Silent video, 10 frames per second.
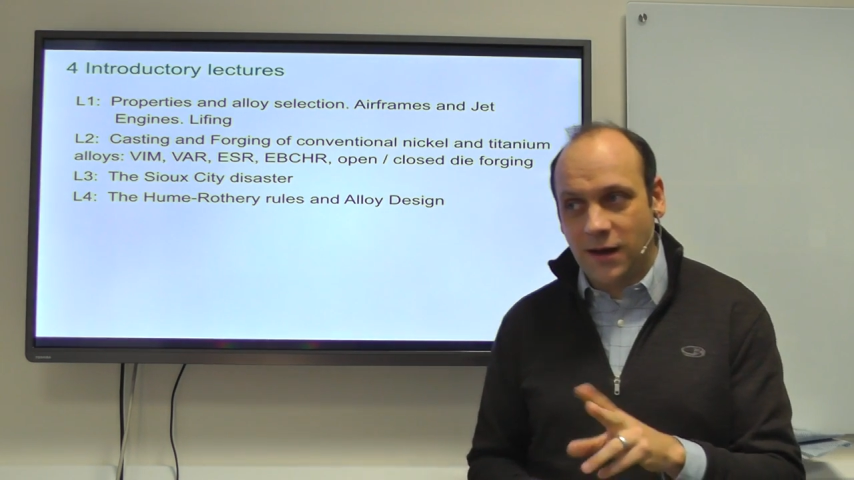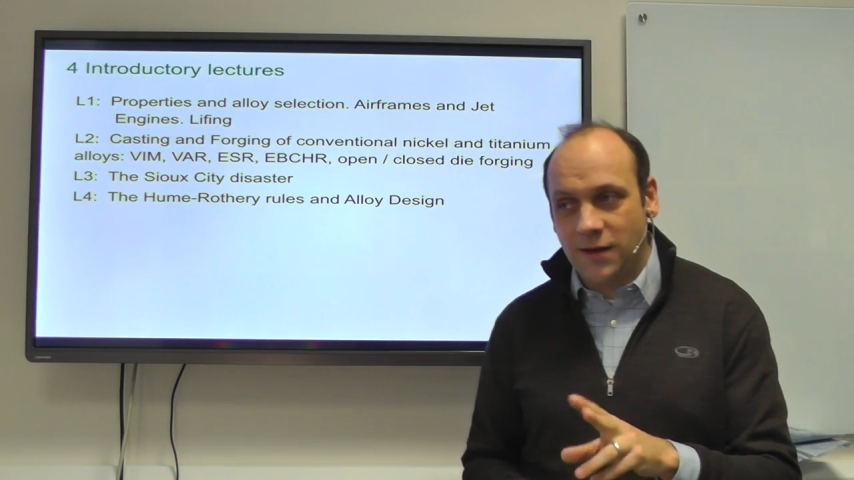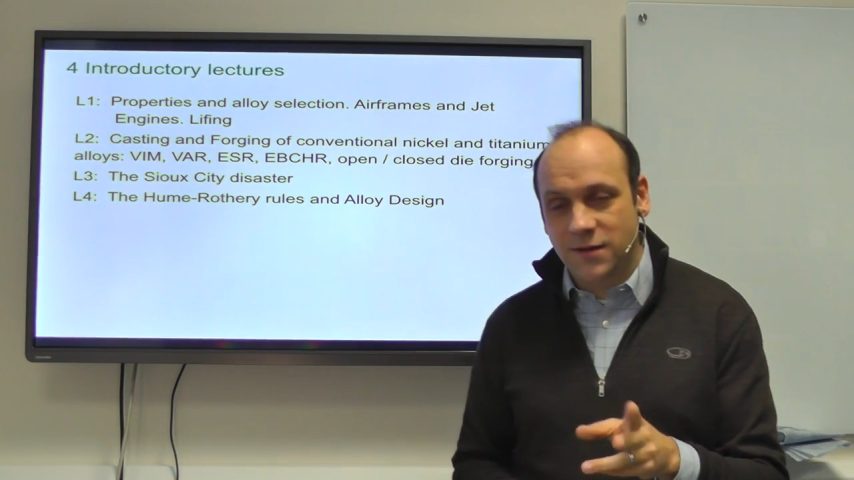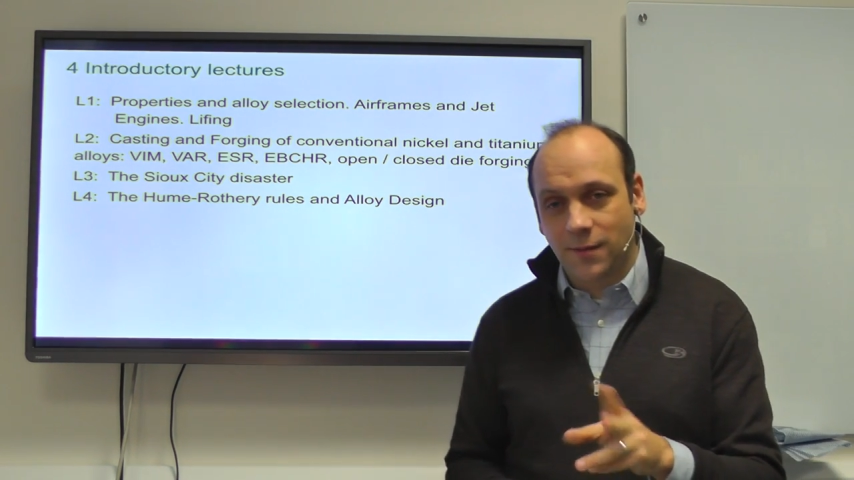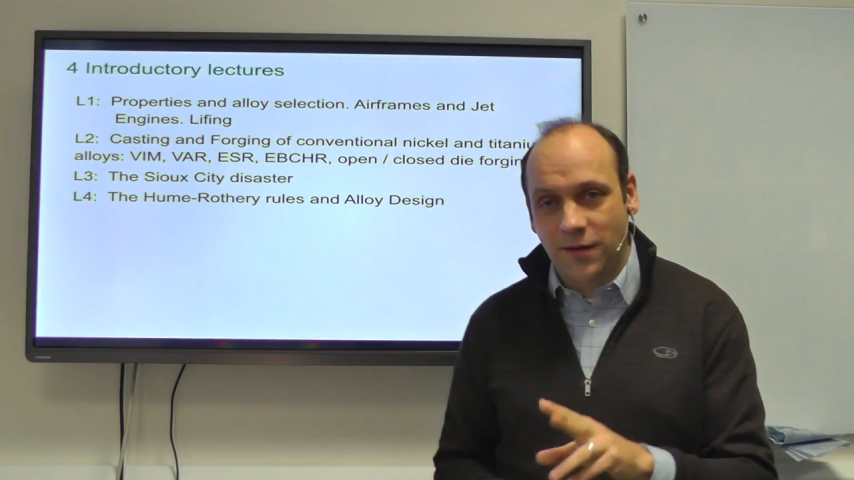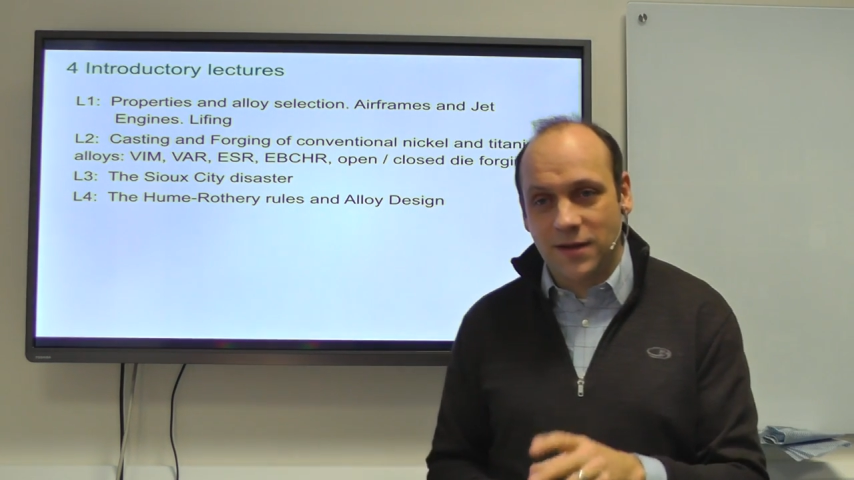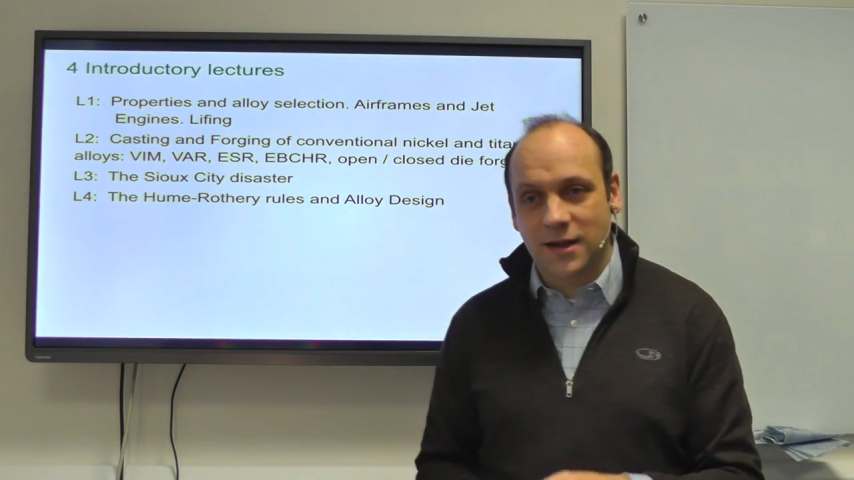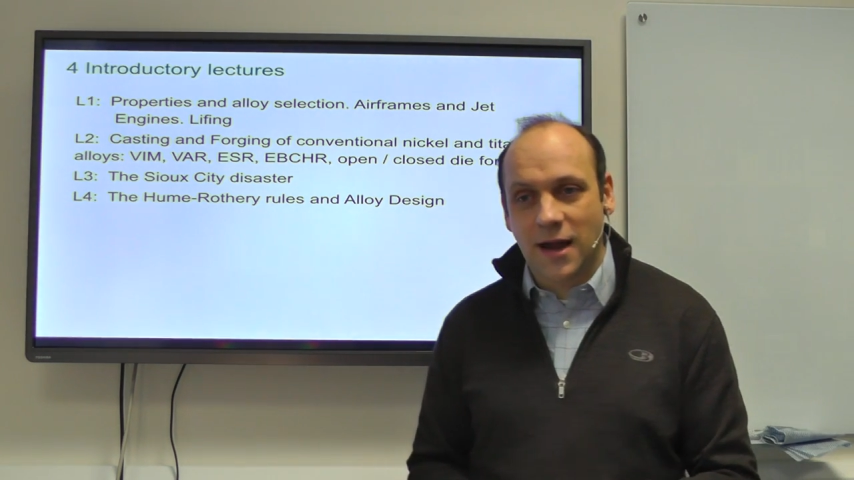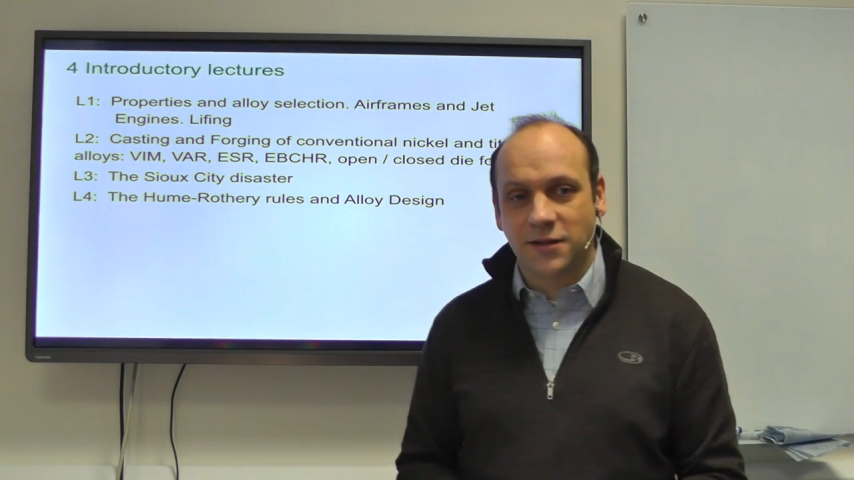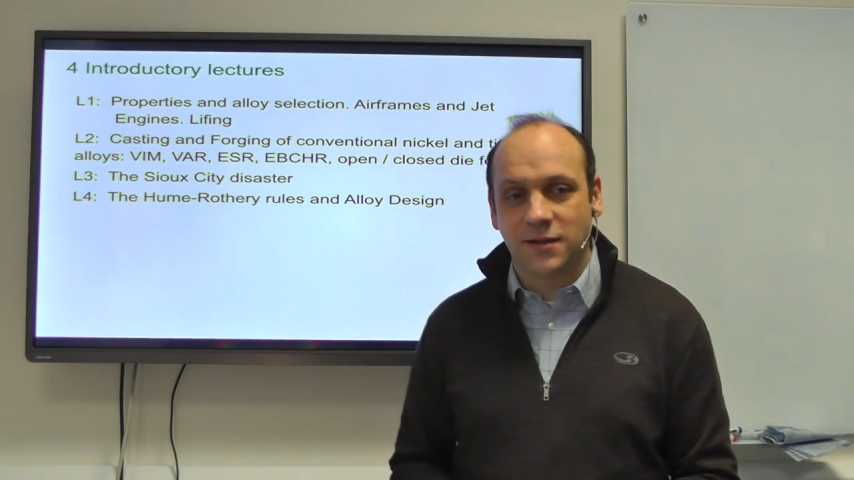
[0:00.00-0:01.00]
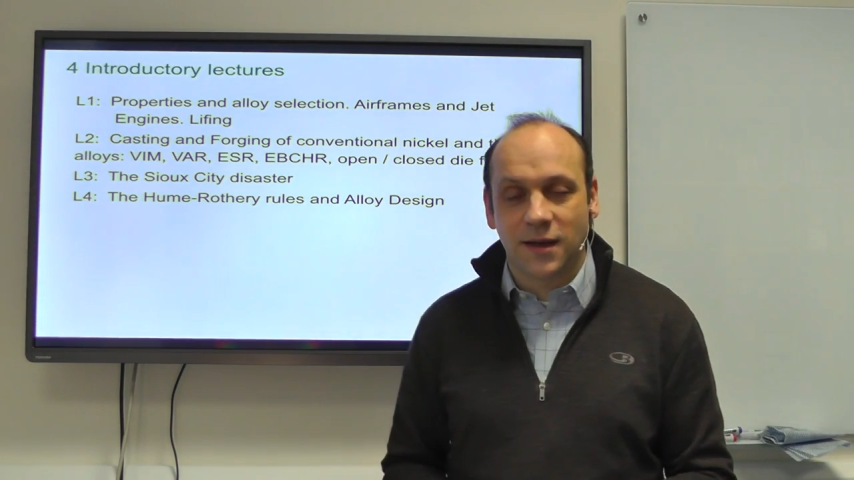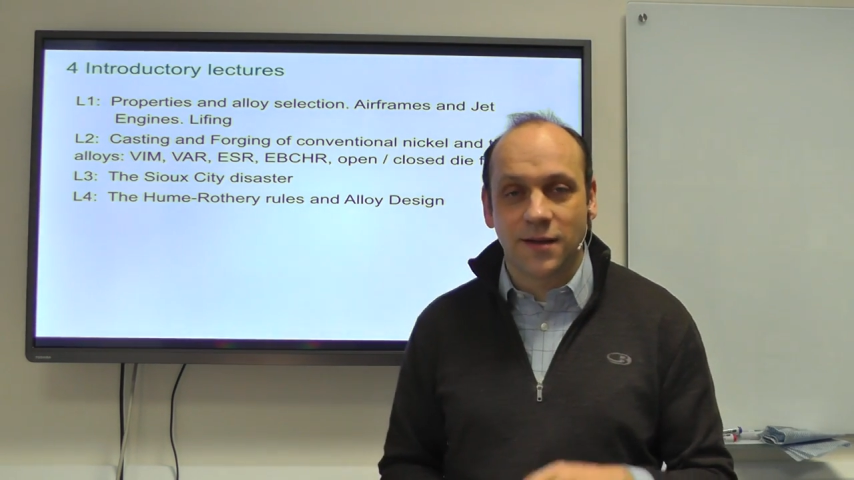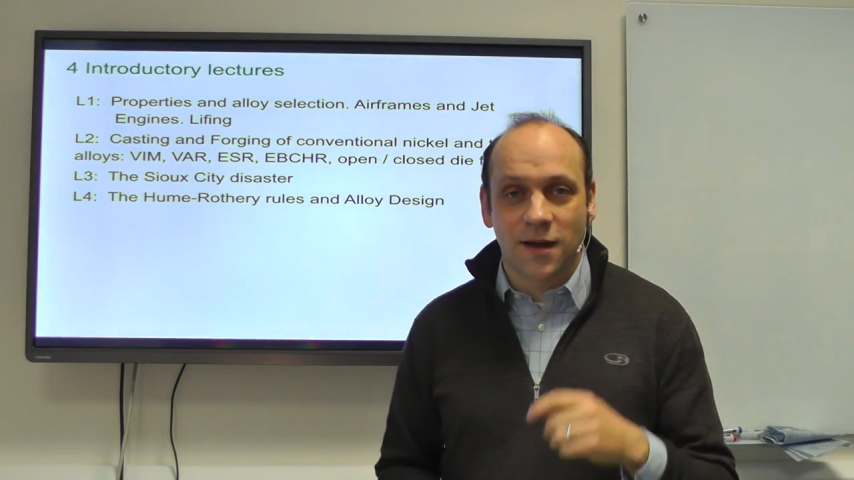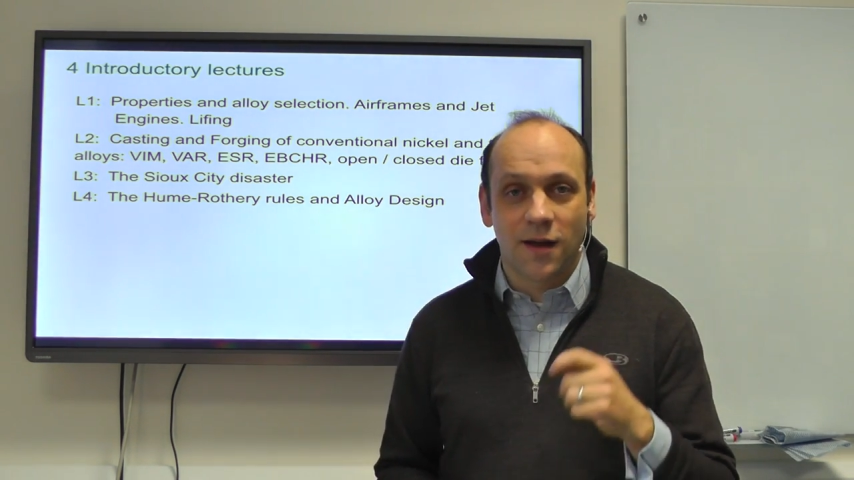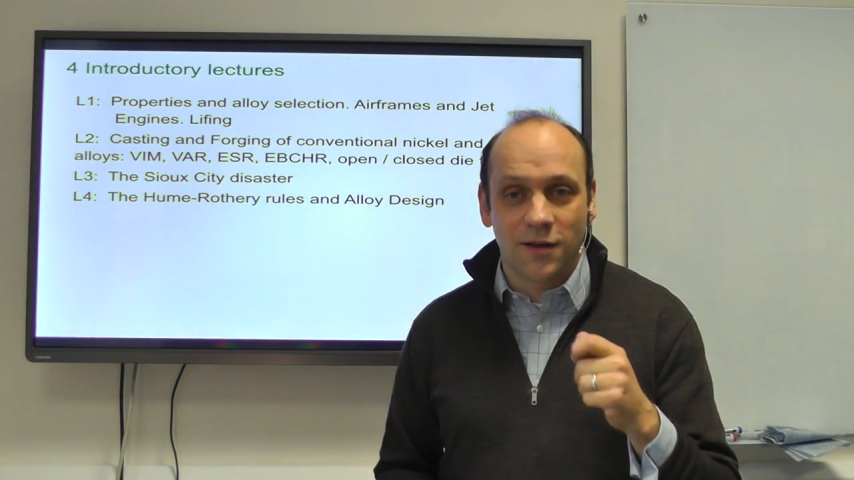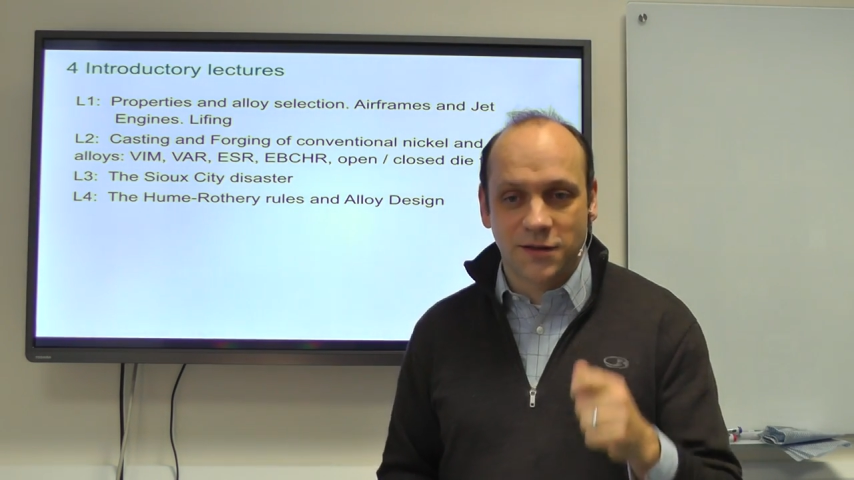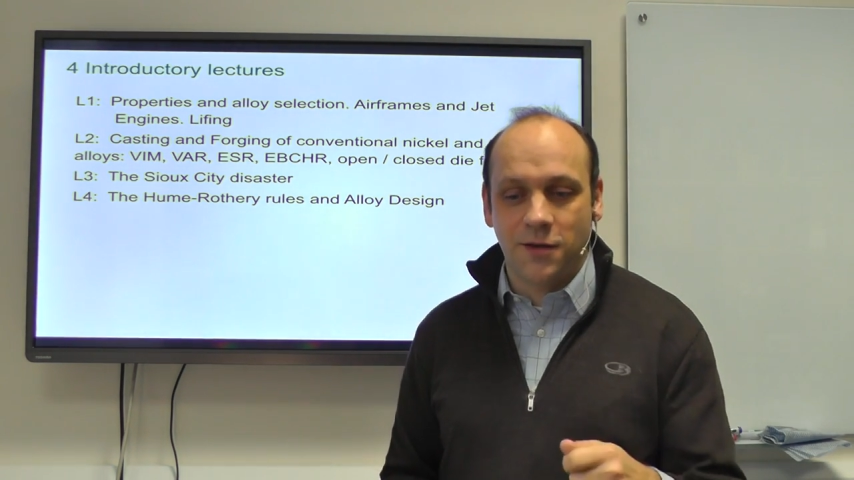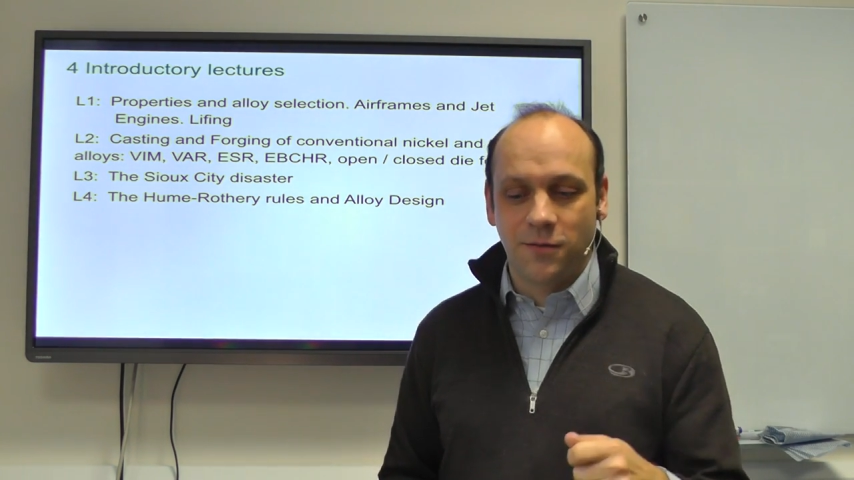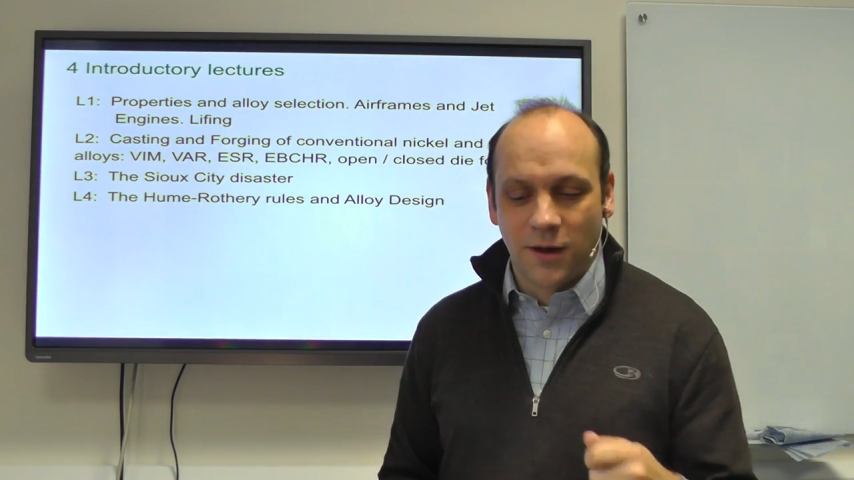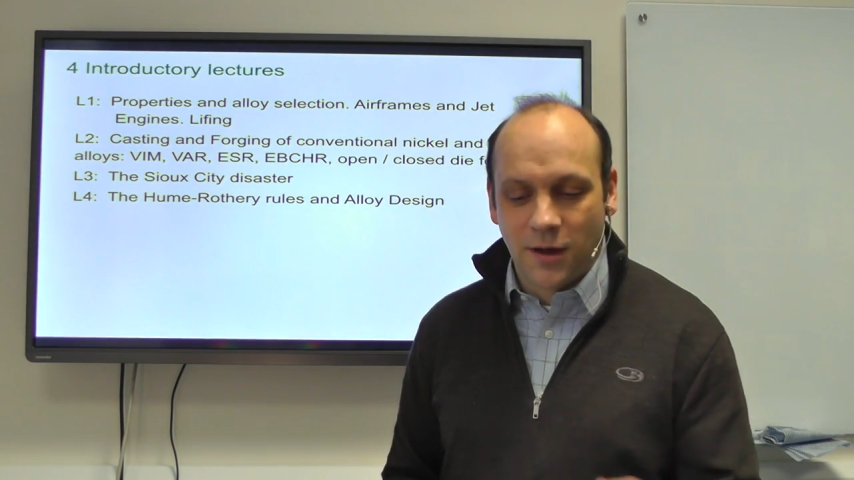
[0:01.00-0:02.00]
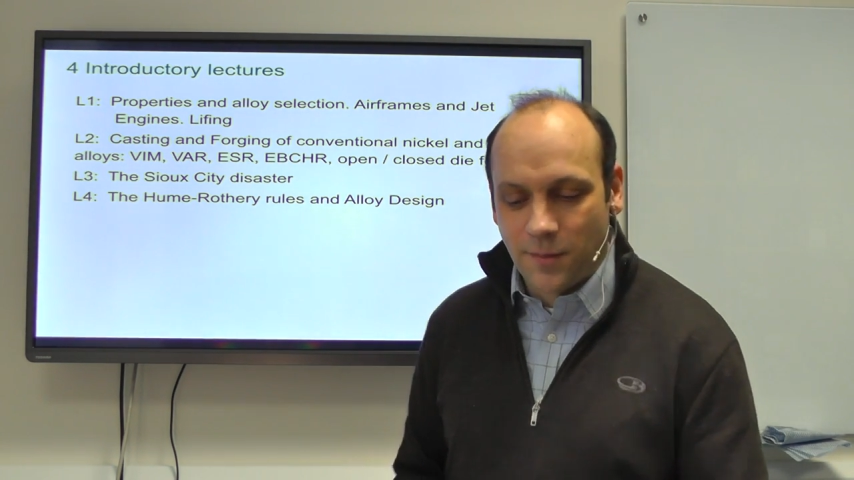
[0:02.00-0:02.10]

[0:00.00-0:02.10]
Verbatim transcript: in some of these lectures is I'll ask you